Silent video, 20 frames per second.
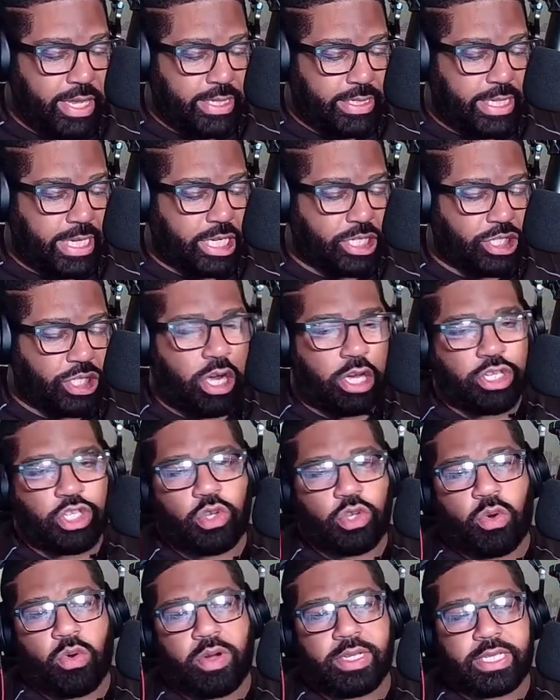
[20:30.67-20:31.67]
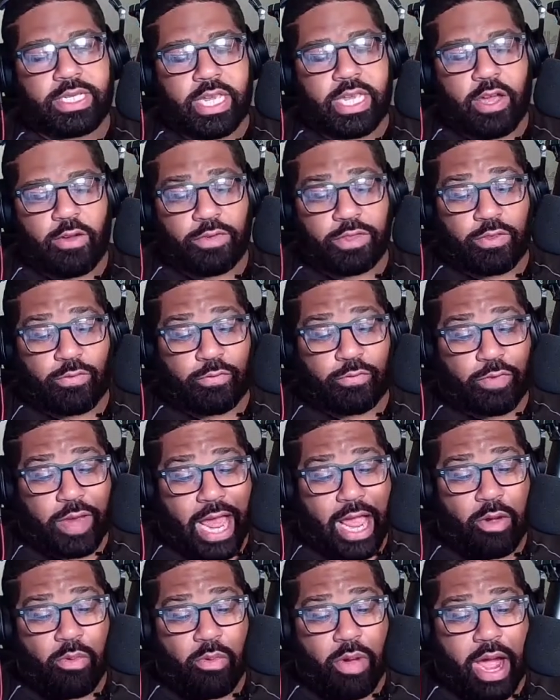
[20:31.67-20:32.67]
Tickets also on sale for the
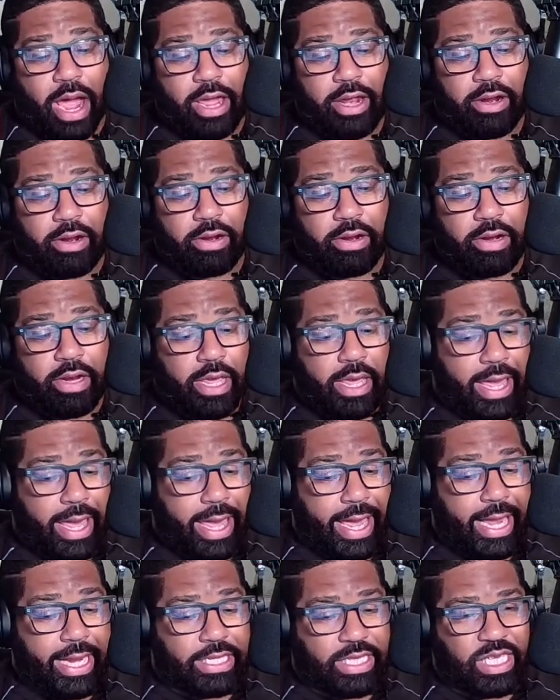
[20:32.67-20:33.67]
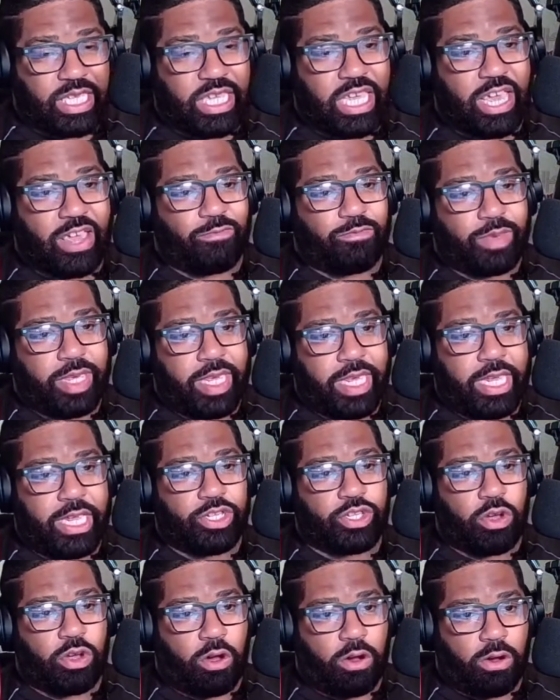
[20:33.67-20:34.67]
Flywire and
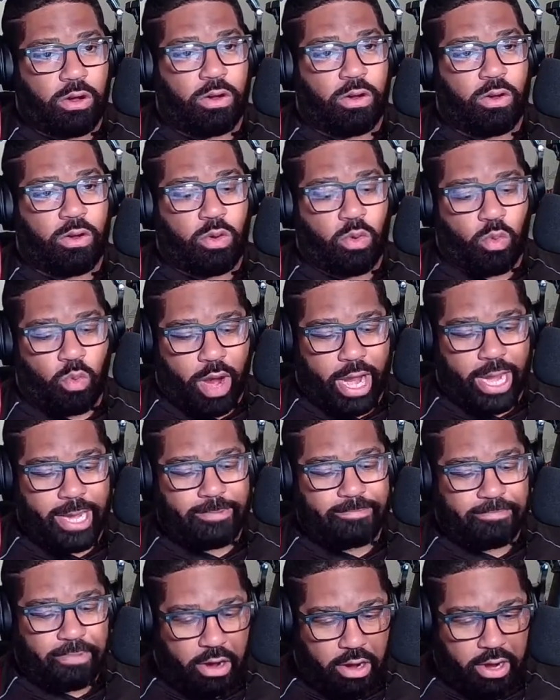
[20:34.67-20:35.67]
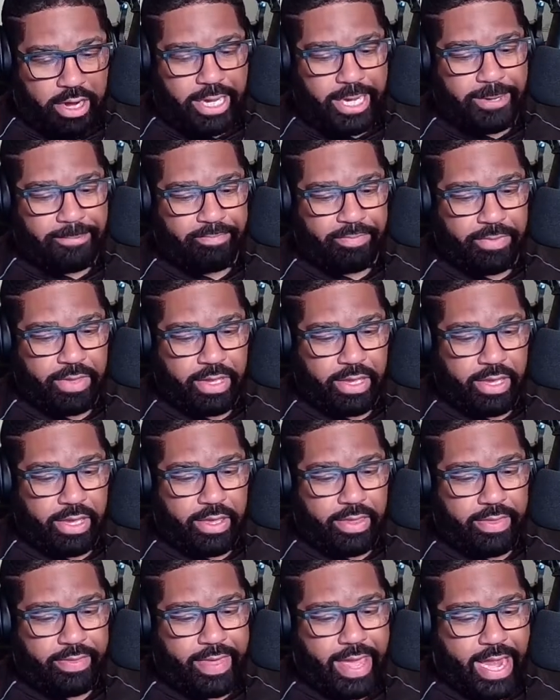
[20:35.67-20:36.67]
TFP's All White Party.
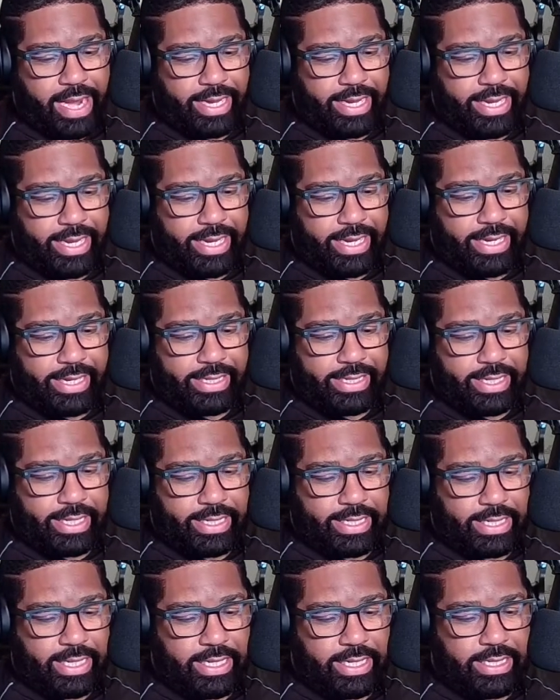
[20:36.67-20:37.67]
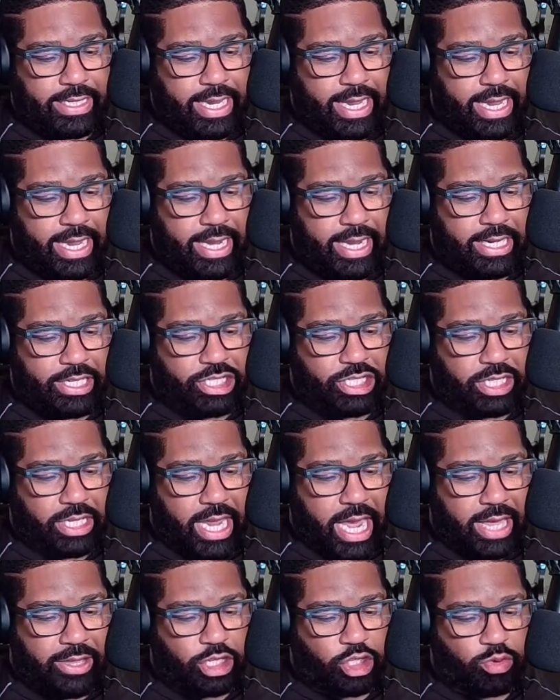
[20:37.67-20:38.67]
That is Sunday,
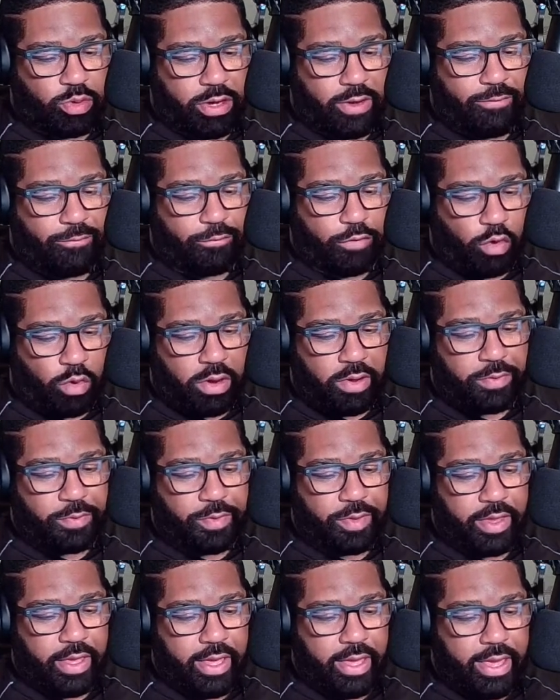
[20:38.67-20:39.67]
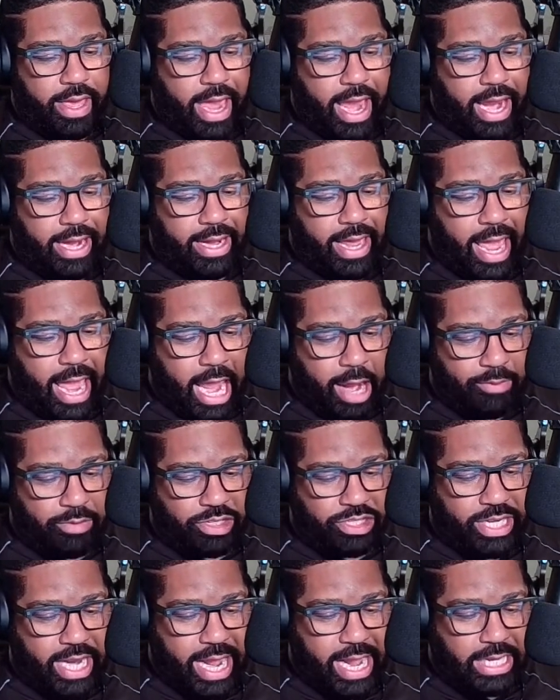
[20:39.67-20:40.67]
July the 24th at
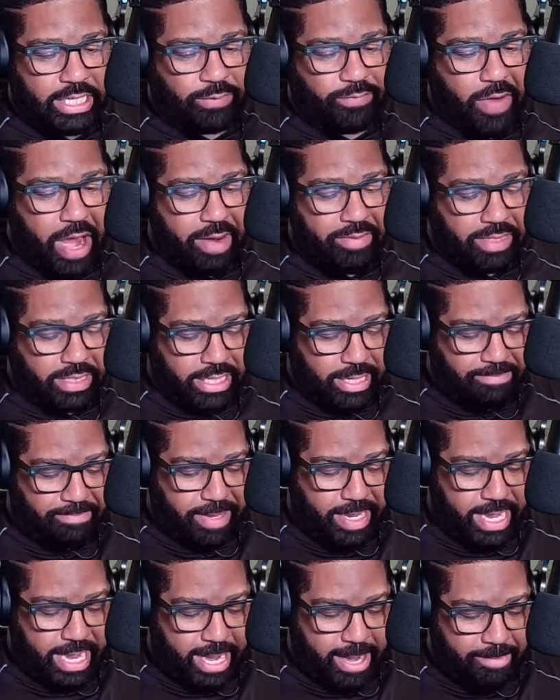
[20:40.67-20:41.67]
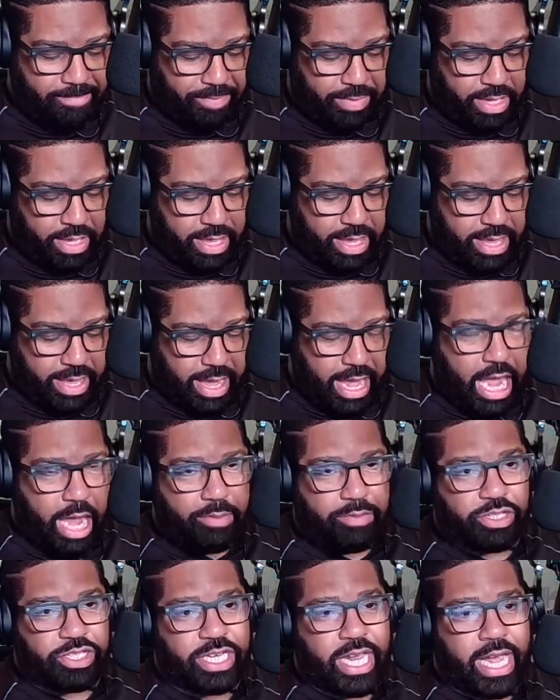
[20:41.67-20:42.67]
Hammerjacks, 5 to 10 p.m.
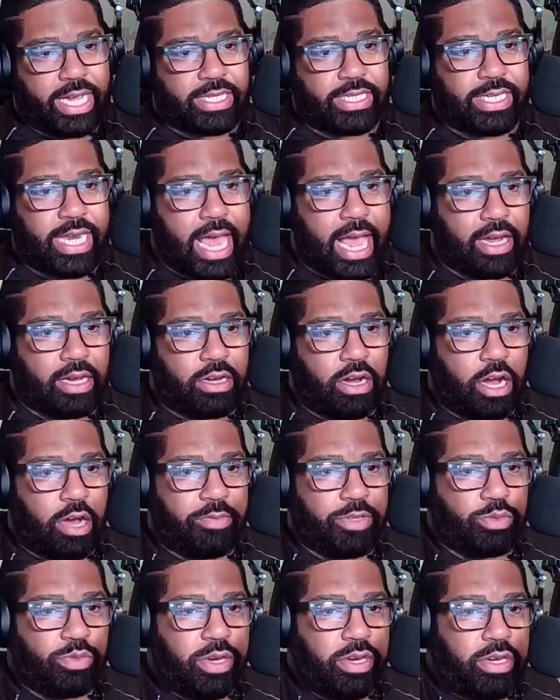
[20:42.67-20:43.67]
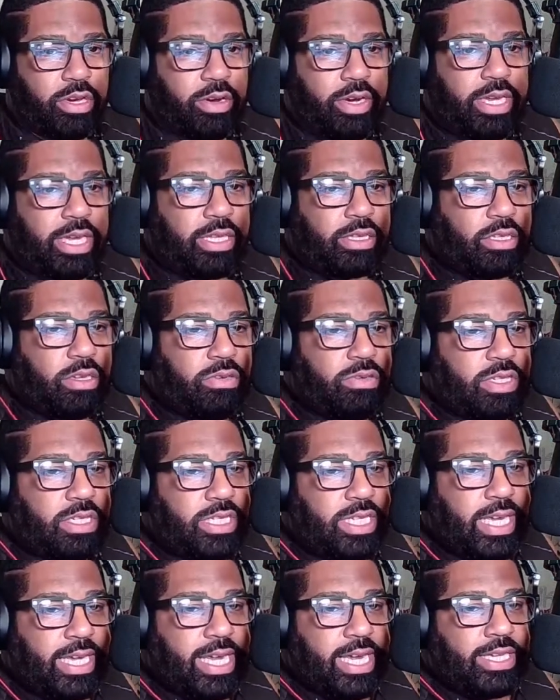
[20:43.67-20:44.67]
Hammerjacks.com is where you go to get those
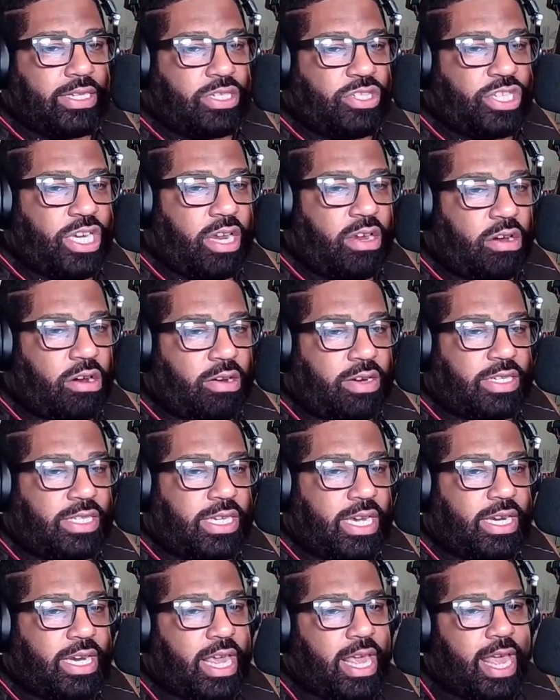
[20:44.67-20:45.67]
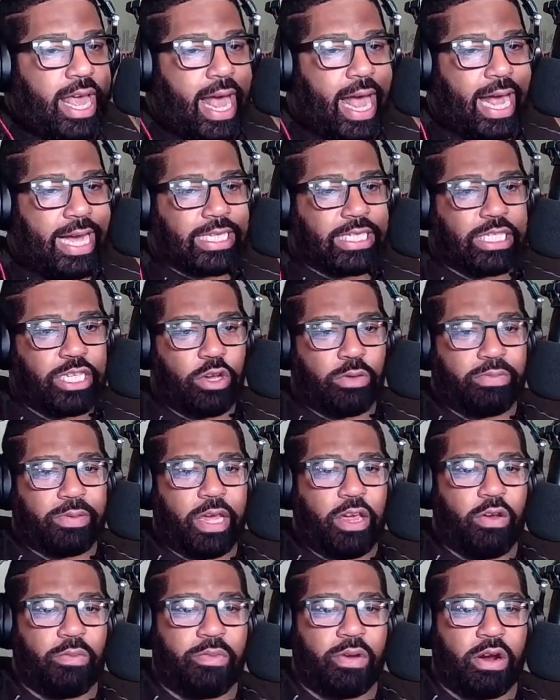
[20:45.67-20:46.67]
tickets. Jay Hara said, I still
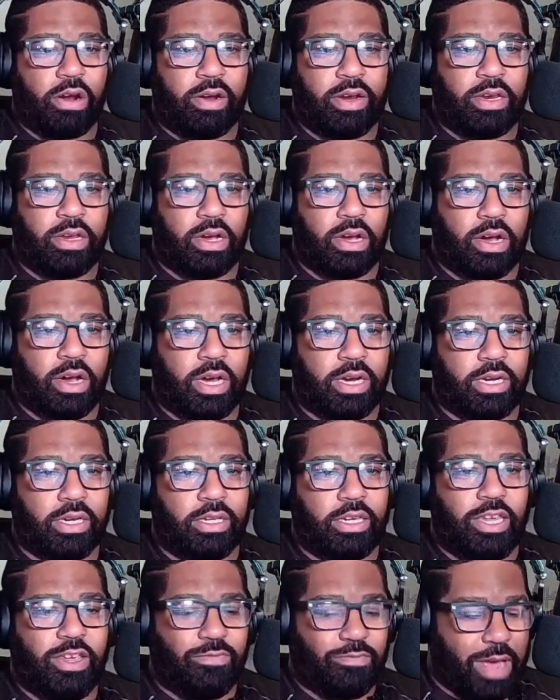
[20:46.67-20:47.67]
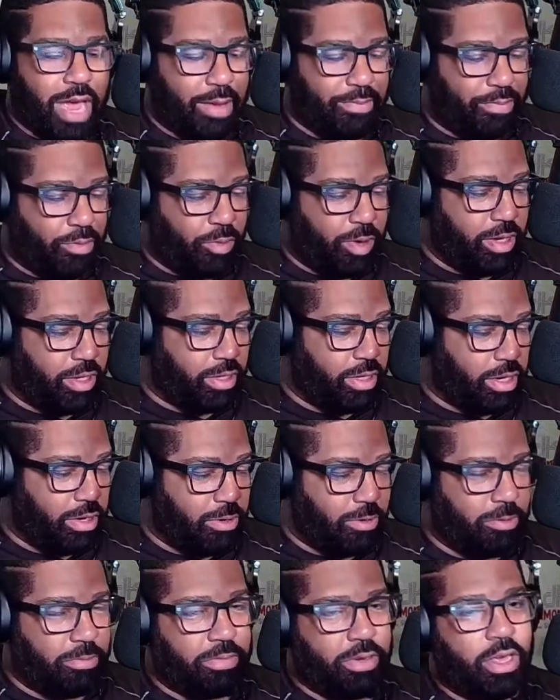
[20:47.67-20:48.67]
play Omarion. Leave my boy
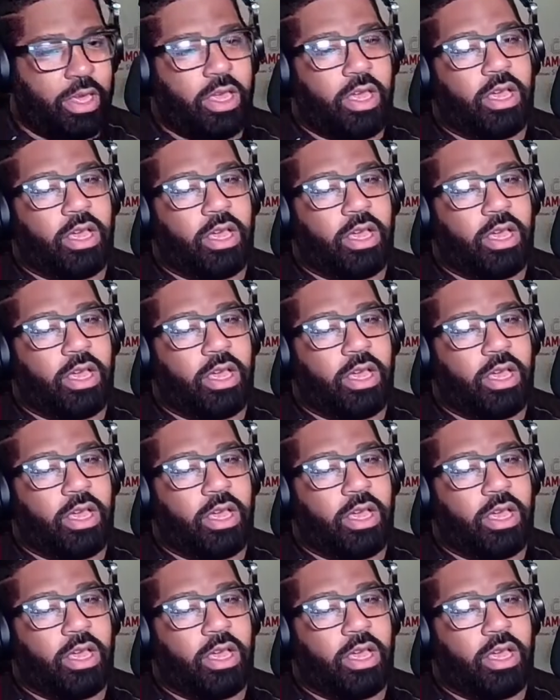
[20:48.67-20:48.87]
alone.